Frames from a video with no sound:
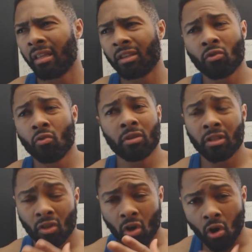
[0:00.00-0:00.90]
this course
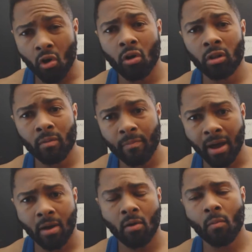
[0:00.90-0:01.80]
is all
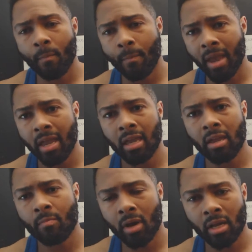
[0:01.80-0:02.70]
about
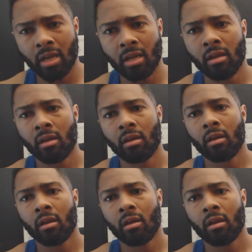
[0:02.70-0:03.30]
making money,